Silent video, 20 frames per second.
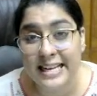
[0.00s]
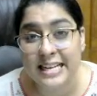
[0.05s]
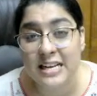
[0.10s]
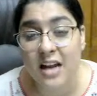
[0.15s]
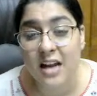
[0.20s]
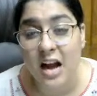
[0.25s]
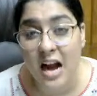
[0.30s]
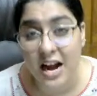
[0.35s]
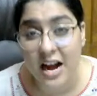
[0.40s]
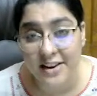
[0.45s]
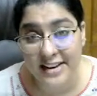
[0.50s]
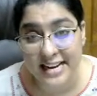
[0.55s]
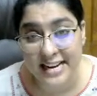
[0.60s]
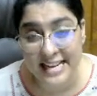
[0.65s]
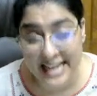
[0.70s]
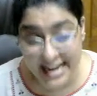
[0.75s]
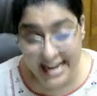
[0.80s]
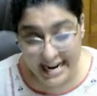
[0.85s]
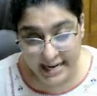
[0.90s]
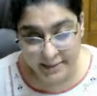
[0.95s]
in
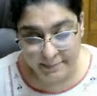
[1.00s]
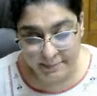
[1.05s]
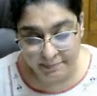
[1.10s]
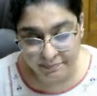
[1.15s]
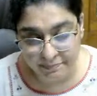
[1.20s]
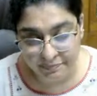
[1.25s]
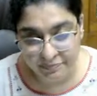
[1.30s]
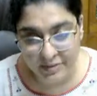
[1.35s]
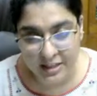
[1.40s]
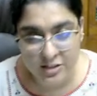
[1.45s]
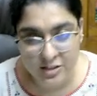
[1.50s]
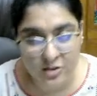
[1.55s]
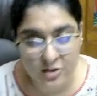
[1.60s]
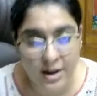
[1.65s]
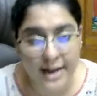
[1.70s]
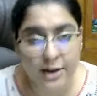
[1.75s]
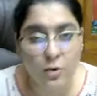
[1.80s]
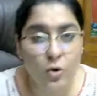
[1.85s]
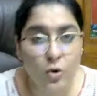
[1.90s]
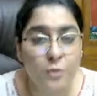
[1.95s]
RNA. So
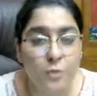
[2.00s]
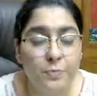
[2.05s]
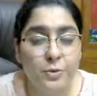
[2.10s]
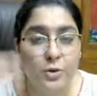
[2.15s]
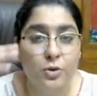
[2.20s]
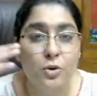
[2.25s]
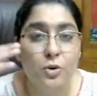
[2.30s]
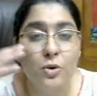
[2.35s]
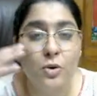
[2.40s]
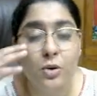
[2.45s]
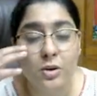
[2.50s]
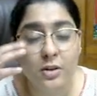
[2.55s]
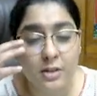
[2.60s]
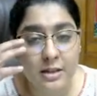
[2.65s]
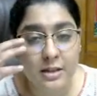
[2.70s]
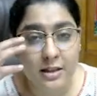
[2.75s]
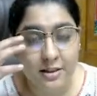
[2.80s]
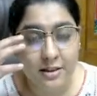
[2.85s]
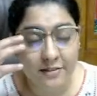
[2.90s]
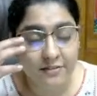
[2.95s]
I hope you know
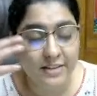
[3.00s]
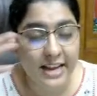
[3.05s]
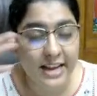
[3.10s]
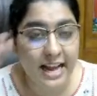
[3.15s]
we